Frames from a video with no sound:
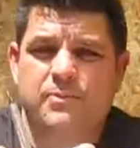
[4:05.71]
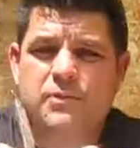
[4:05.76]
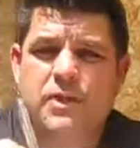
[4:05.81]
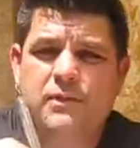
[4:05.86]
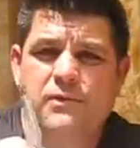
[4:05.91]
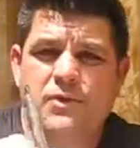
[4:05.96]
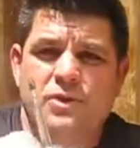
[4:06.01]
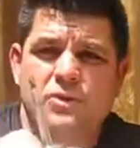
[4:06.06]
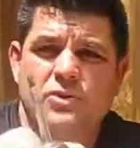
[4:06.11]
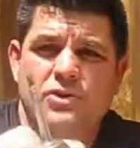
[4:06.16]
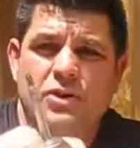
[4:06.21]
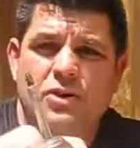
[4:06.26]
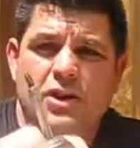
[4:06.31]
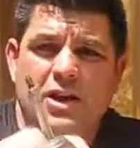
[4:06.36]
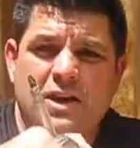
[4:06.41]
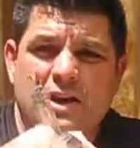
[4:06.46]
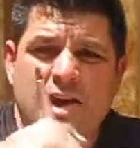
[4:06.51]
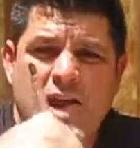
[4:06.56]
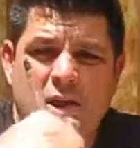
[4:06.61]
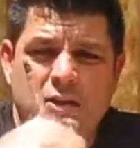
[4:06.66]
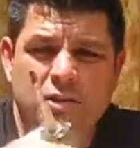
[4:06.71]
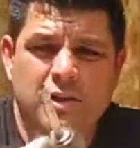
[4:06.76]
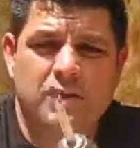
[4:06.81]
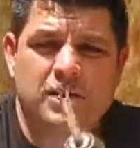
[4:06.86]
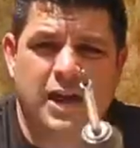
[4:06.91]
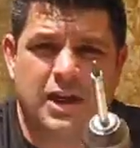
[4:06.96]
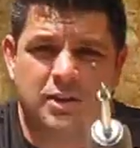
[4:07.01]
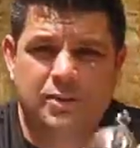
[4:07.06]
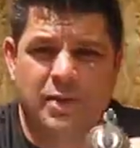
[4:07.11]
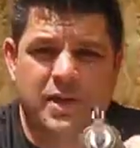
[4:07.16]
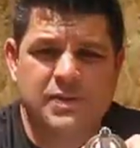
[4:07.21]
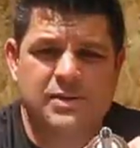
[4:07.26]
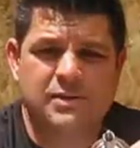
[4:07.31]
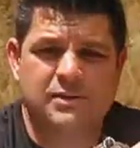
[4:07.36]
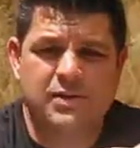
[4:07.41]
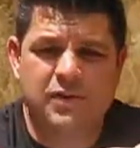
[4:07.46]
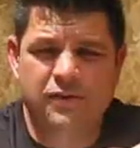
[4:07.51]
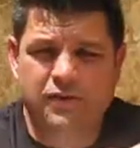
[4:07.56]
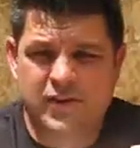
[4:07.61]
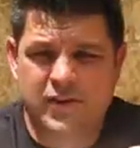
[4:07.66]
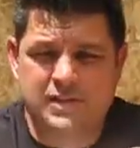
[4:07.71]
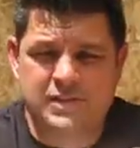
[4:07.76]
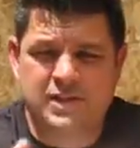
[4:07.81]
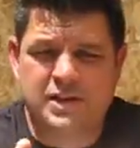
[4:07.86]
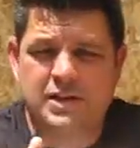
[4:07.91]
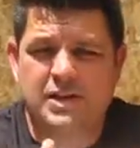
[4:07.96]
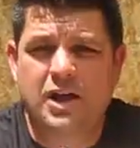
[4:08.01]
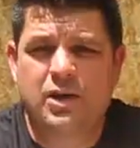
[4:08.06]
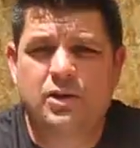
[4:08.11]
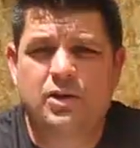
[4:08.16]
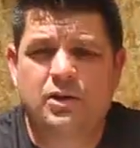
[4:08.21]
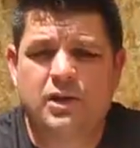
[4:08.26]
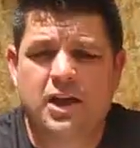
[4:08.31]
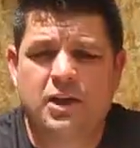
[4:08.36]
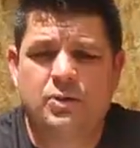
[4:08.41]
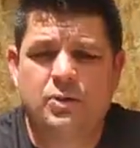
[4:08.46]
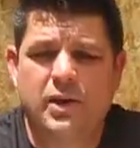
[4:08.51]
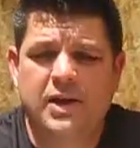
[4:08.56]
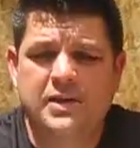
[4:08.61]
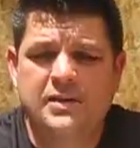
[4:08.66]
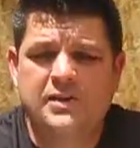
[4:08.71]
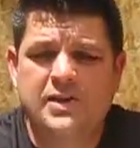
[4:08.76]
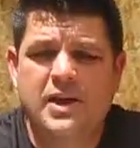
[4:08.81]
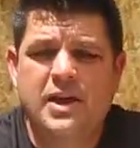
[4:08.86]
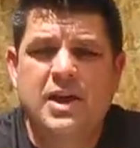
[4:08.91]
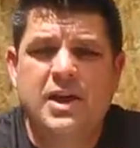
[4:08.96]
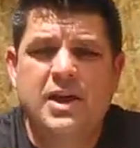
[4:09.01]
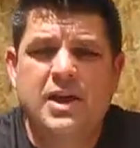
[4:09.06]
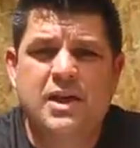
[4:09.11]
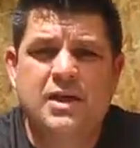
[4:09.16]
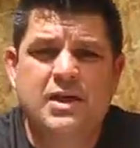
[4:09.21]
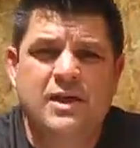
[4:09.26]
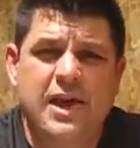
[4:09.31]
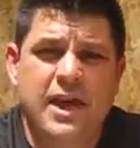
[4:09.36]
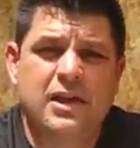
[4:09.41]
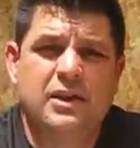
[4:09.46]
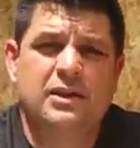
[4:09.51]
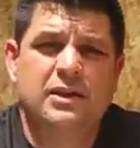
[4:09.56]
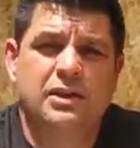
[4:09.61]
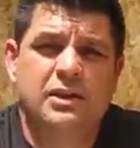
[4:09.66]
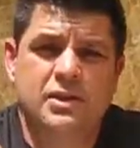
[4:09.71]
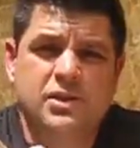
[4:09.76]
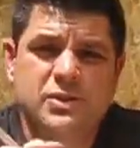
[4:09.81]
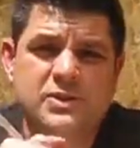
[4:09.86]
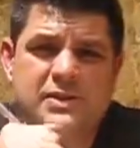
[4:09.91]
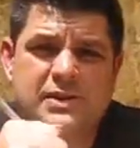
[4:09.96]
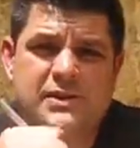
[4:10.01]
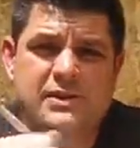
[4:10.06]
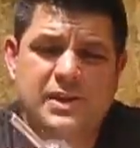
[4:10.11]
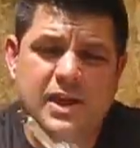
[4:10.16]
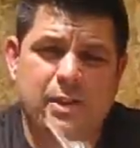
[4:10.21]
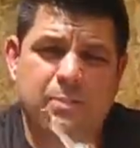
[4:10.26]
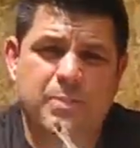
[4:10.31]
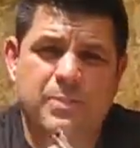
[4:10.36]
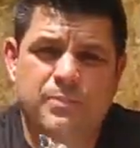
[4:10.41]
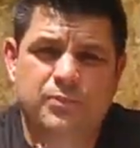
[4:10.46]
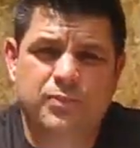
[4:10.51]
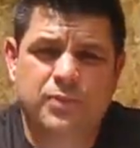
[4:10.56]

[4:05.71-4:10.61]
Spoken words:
If you turn it counterclockwise, if you're facing it counterclockwise, that loosens up